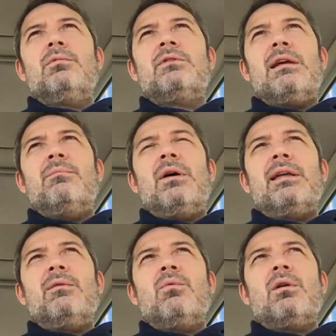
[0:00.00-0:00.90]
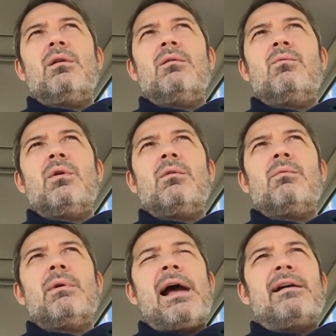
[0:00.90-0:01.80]
sent money were,
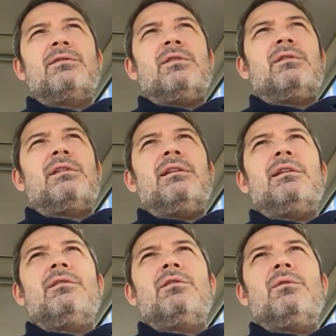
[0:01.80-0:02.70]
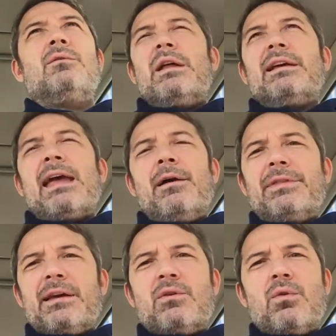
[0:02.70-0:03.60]
were asked to send it to an
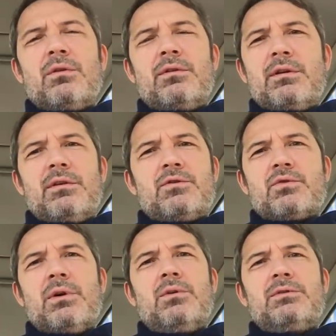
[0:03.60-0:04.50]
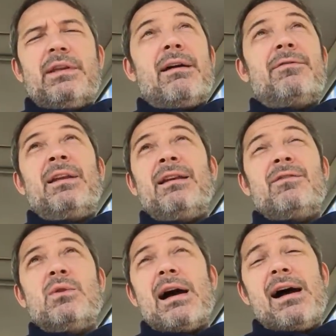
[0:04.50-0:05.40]
account that Gordon controlled. Now, if any
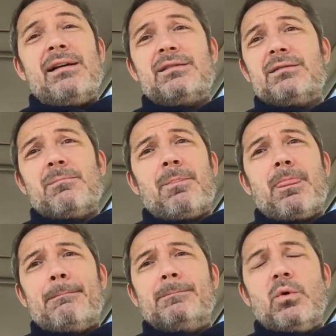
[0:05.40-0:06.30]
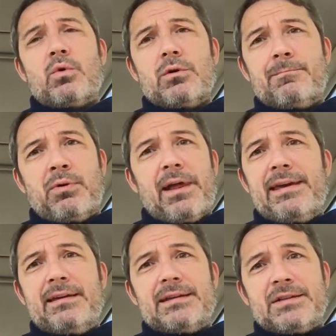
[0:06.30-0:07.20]
of you guys ordered
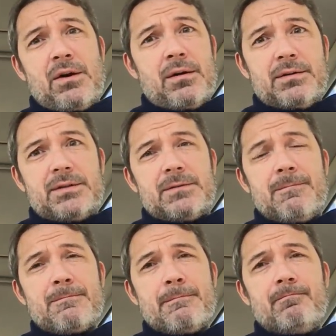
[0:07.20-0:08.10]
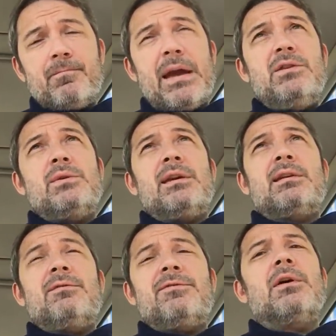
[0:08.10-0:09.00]
Plague guitars, and you can
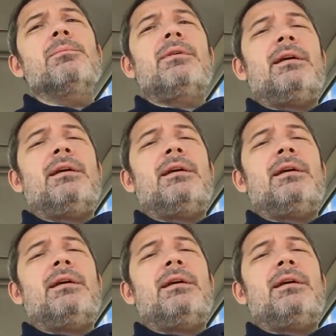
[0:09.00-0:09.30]
confirm